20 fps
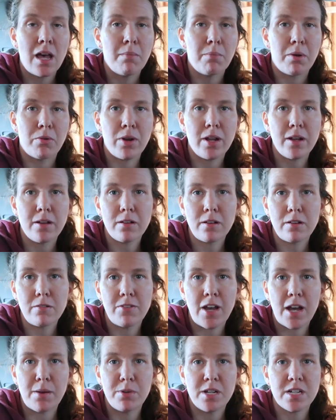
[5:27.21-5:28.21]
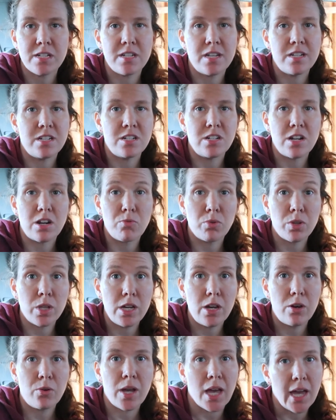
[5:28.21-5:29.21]
but regular fabrics, it's
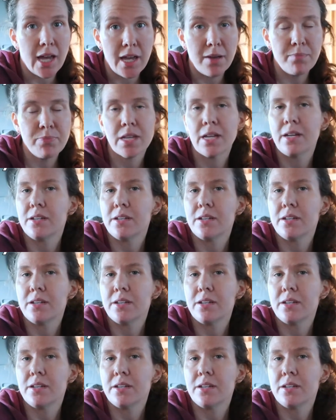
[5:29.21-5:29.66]
generally okay.